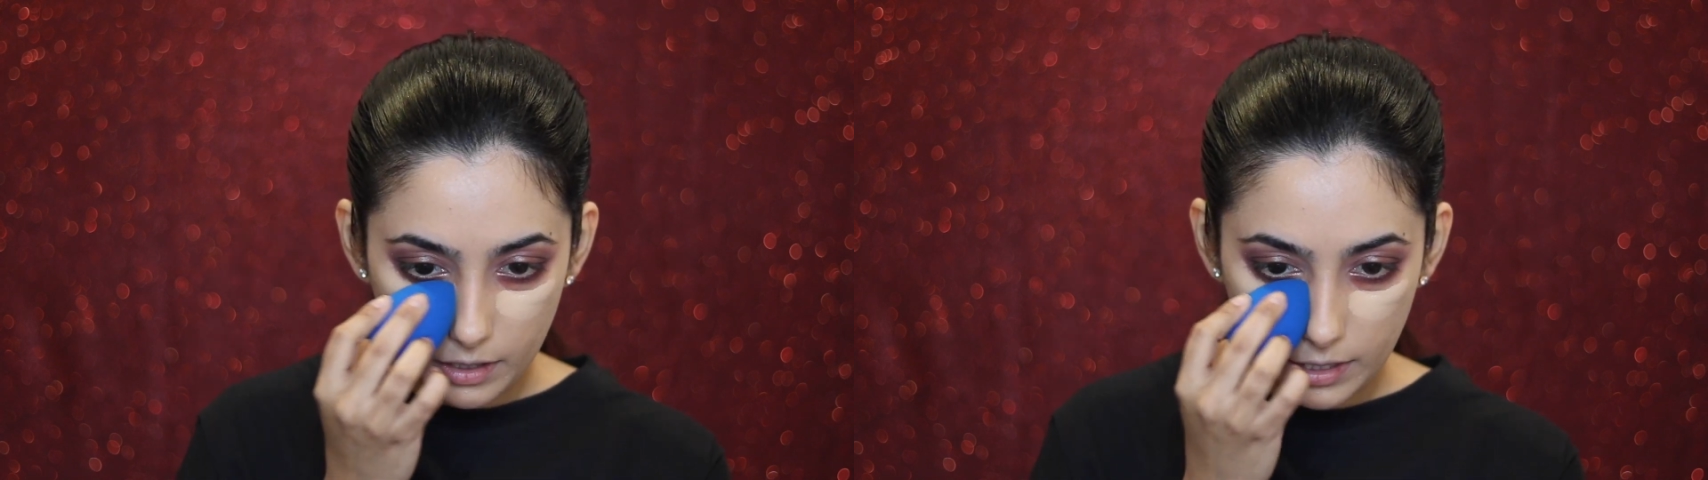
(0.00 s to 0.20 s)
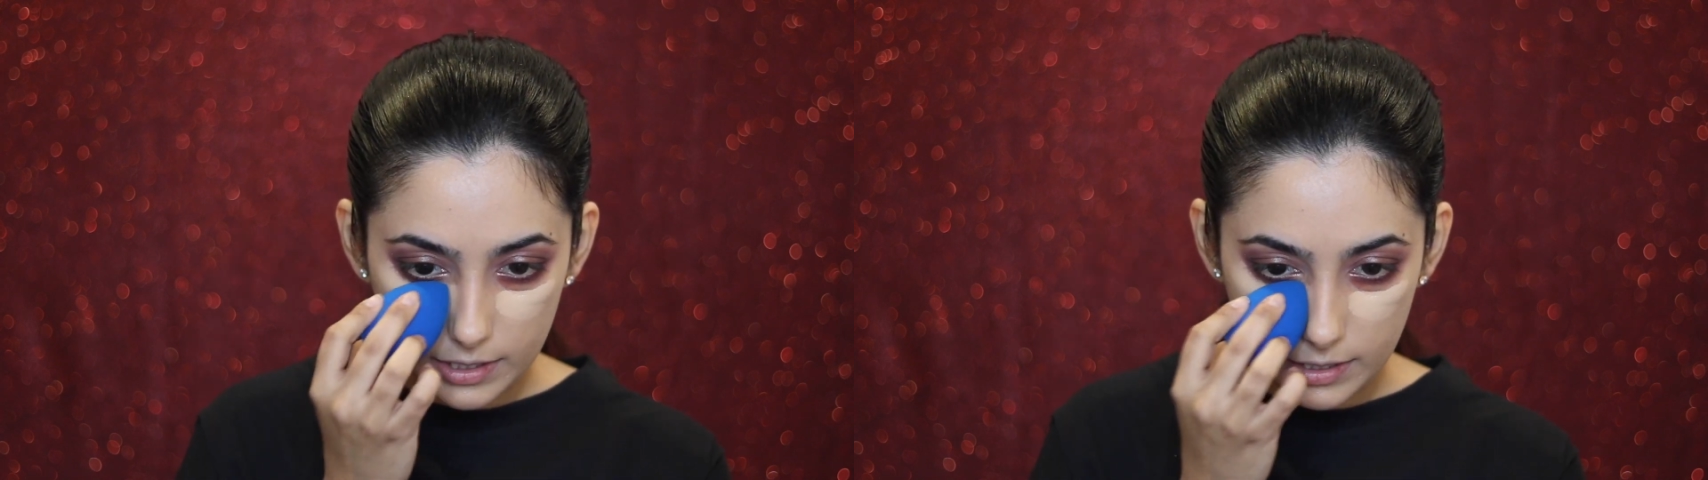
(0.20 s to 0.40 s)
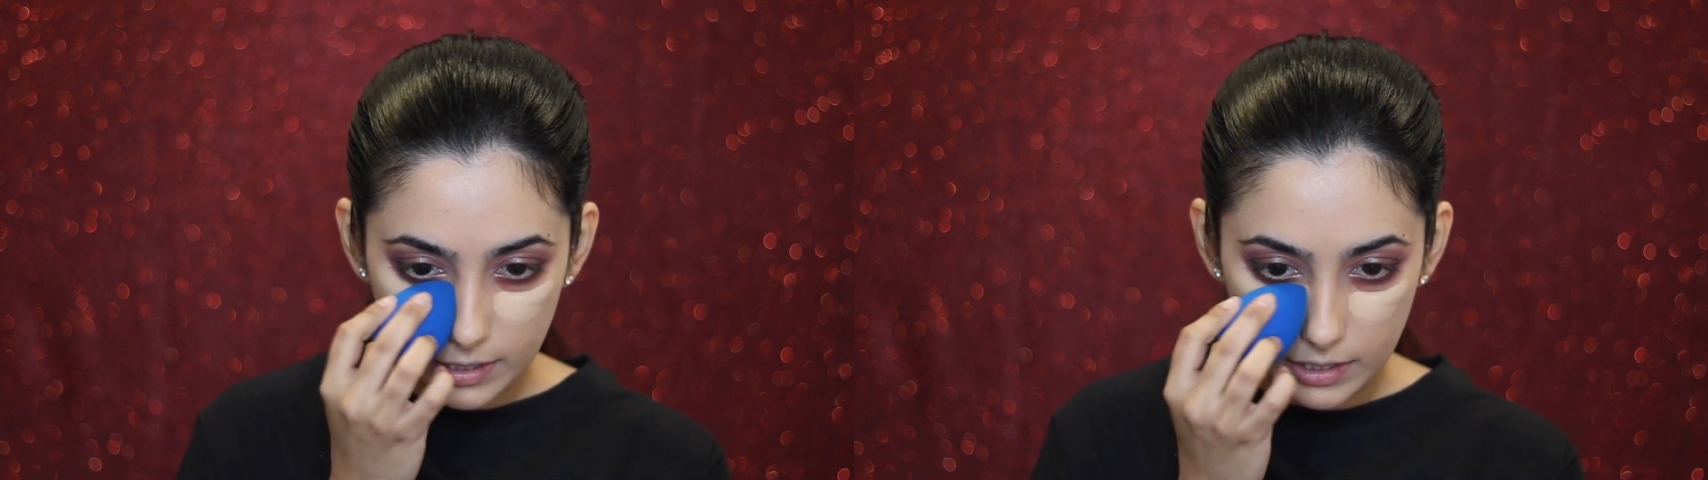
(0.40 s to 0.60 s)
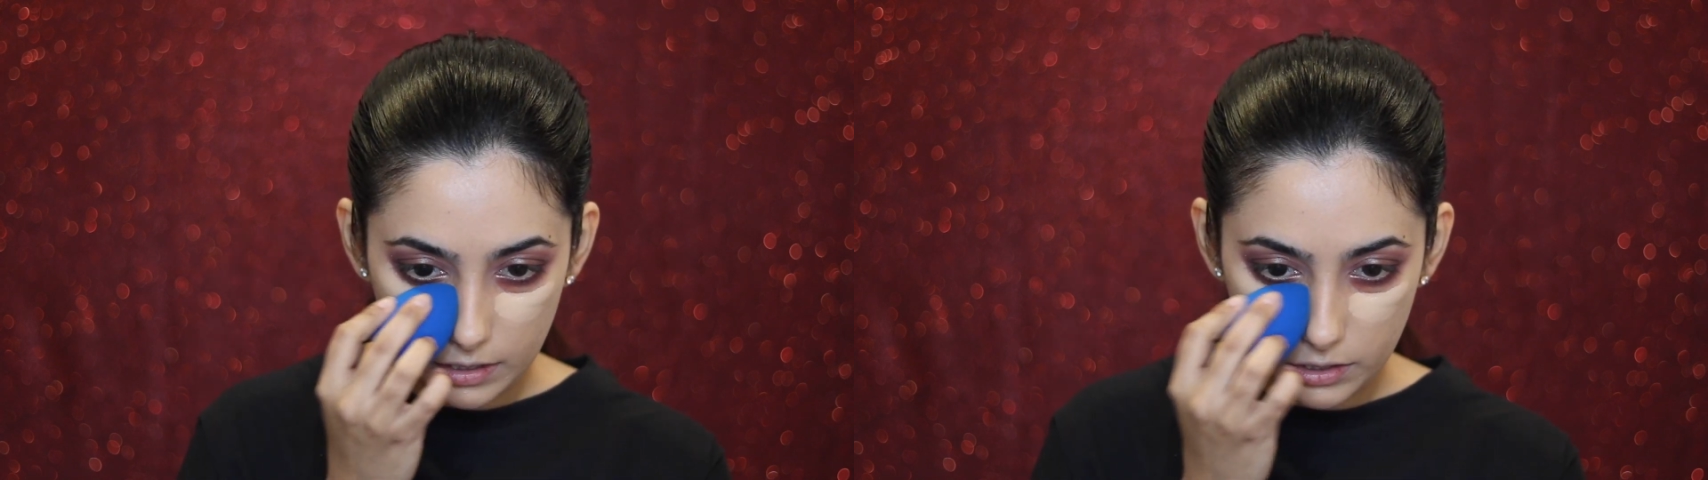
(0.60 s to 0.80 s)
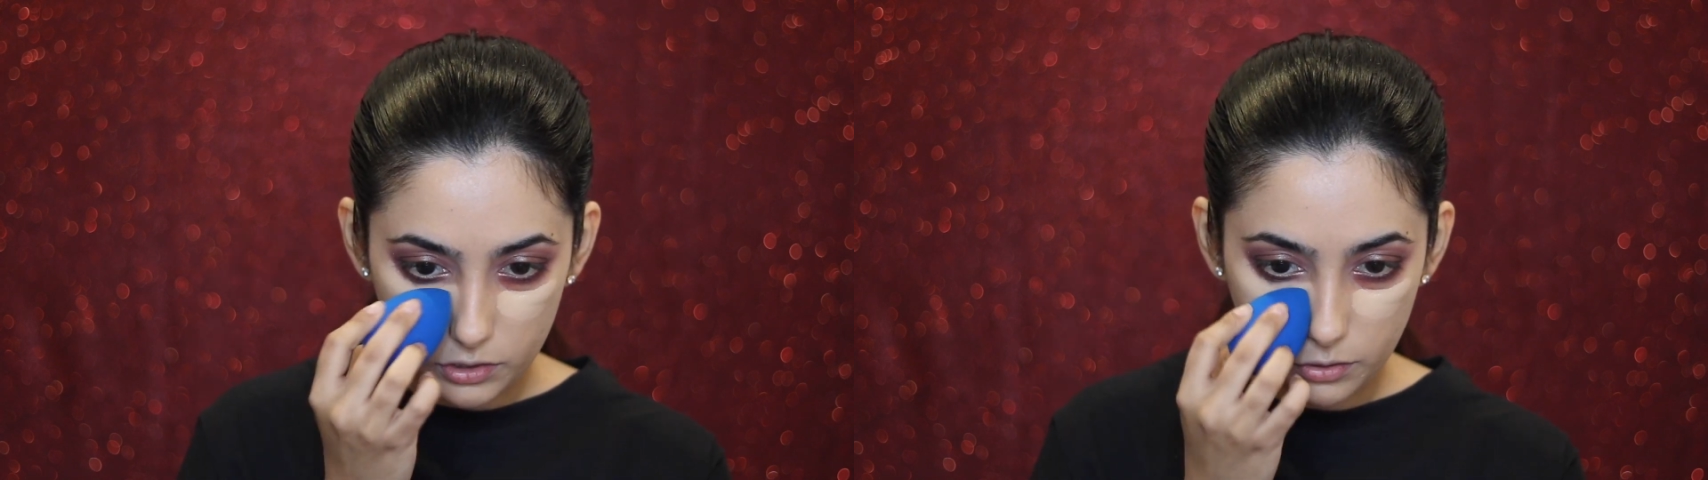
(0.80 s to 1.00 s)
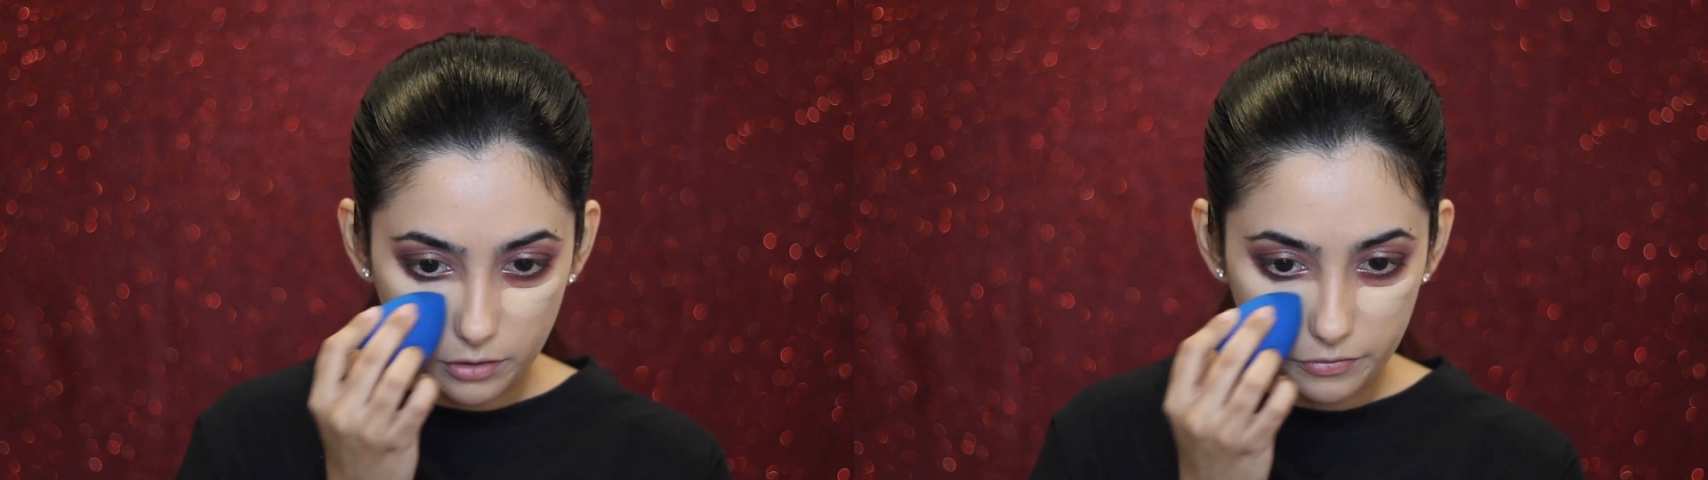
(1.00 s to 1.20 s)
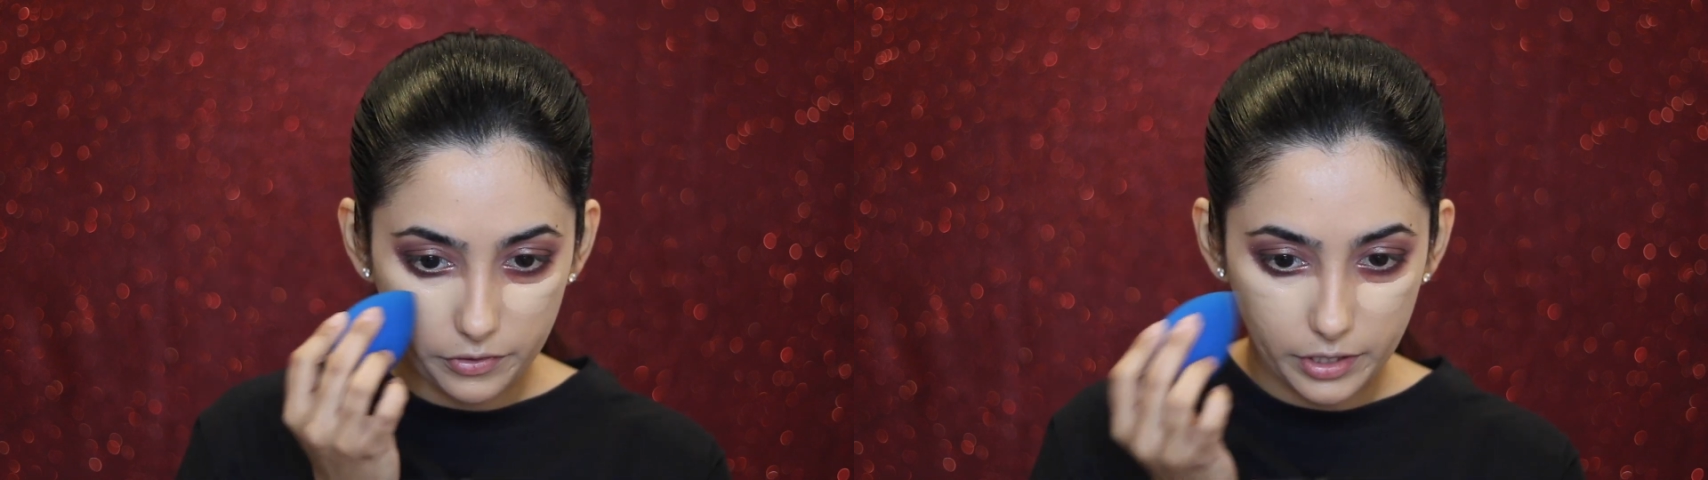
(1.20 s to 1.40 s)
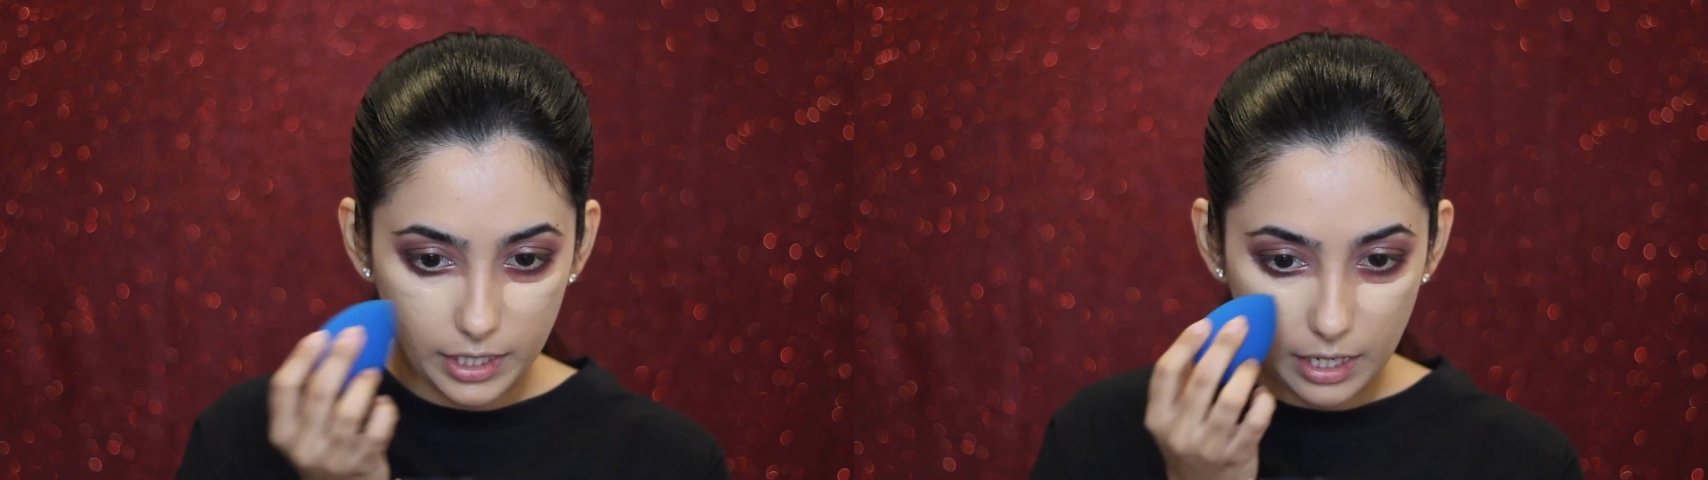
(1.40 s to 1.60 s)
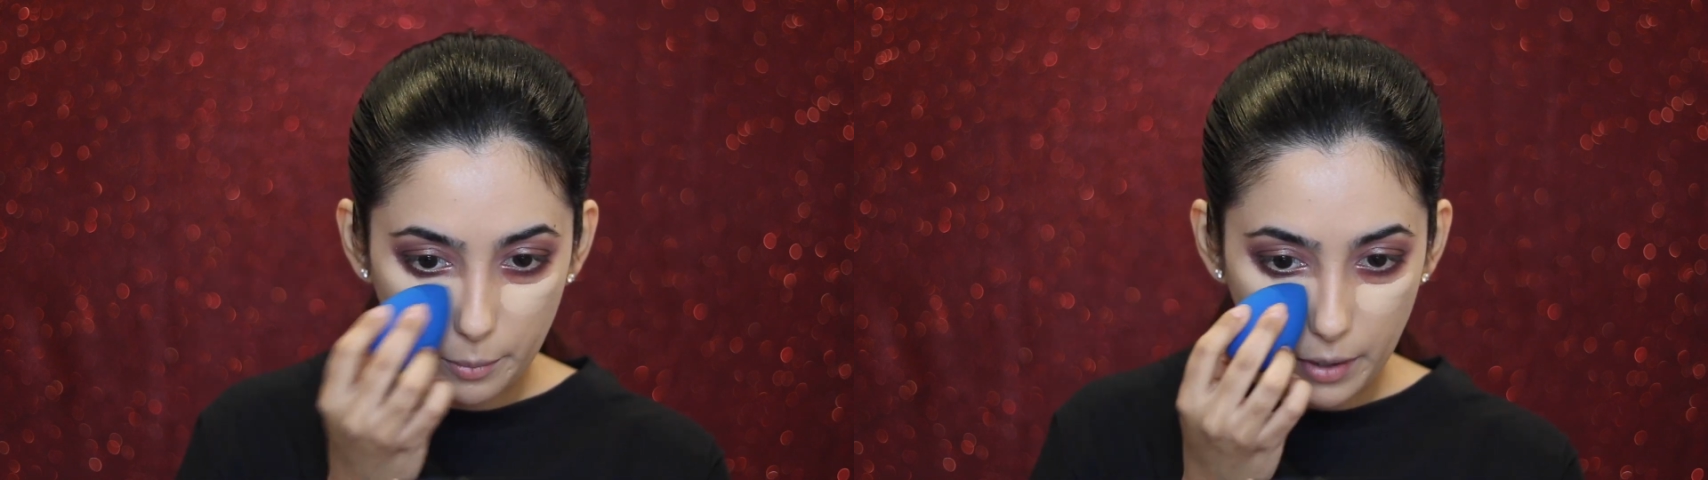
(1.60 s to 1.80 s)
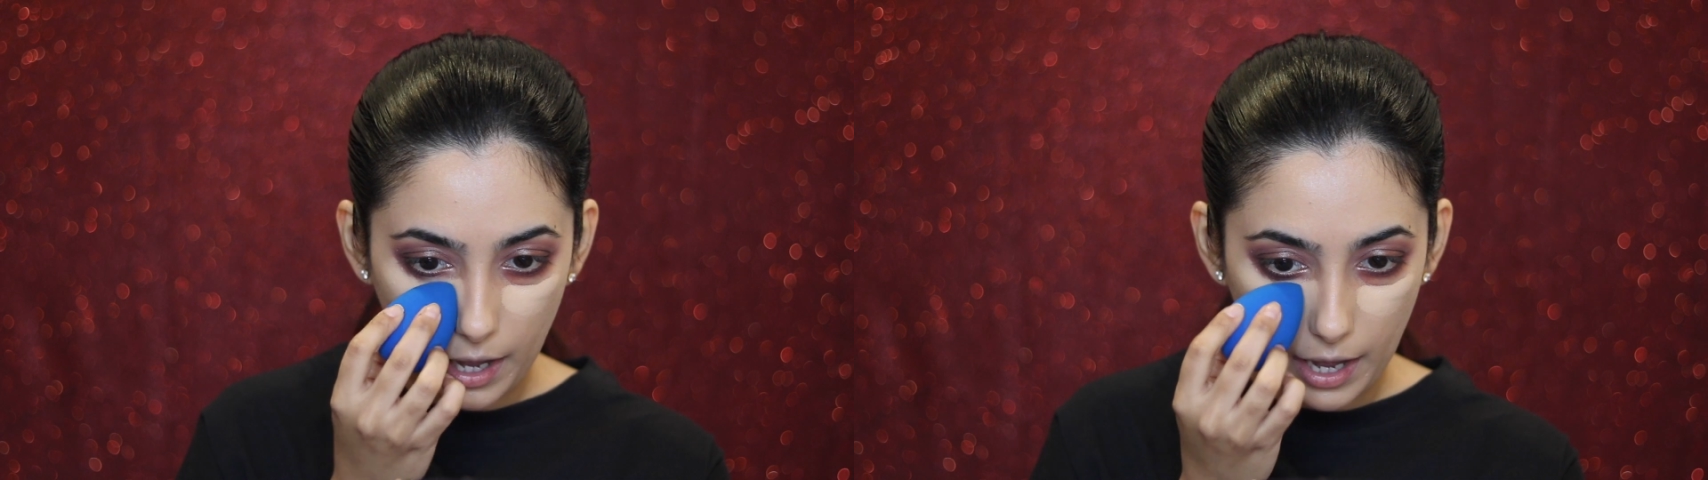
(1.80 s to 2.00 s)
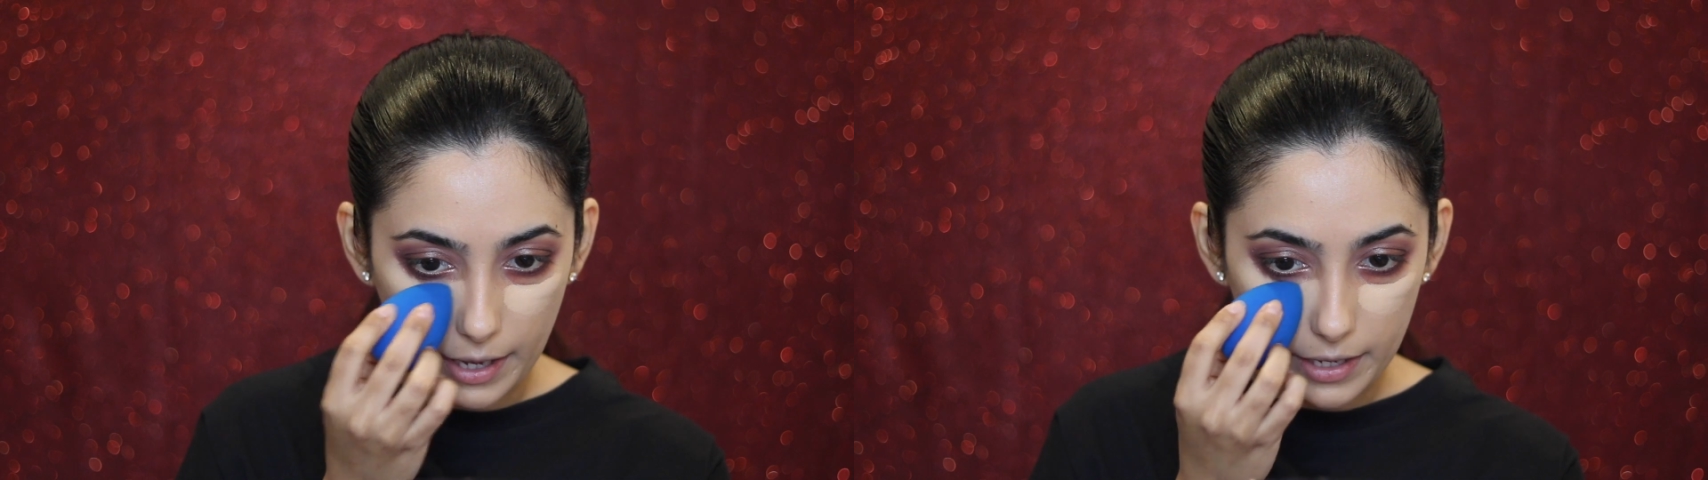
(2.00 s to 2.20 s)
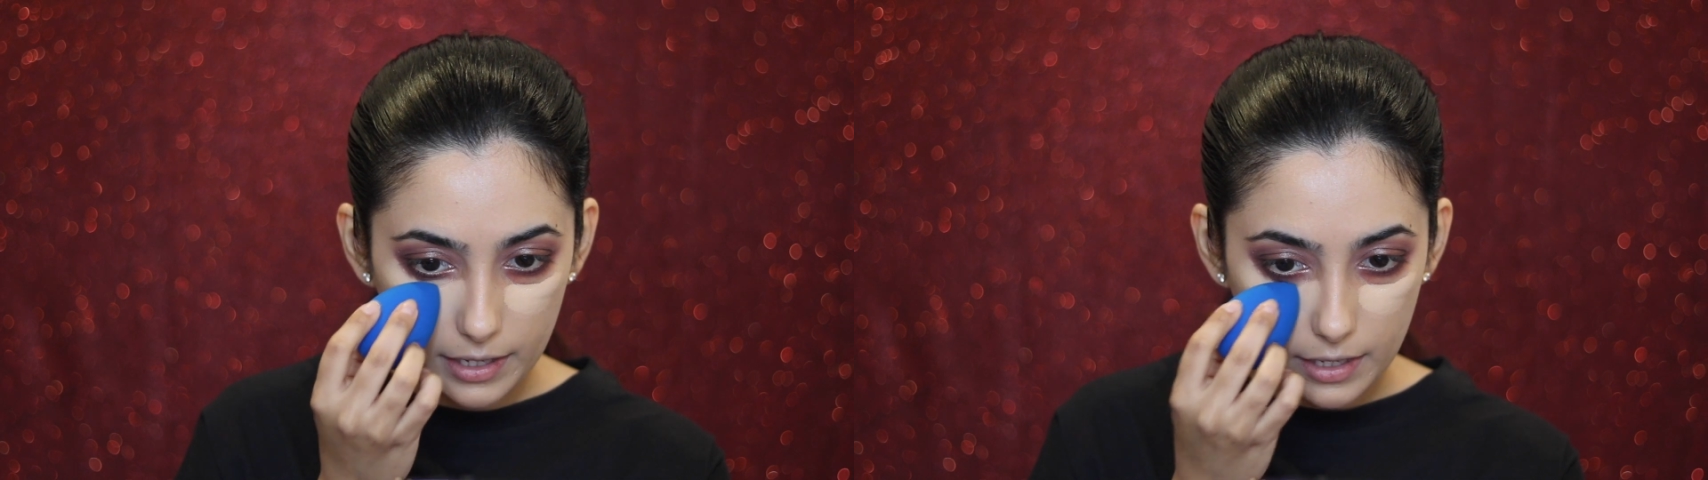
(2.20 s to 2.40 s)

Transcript: concealer sort of really up high.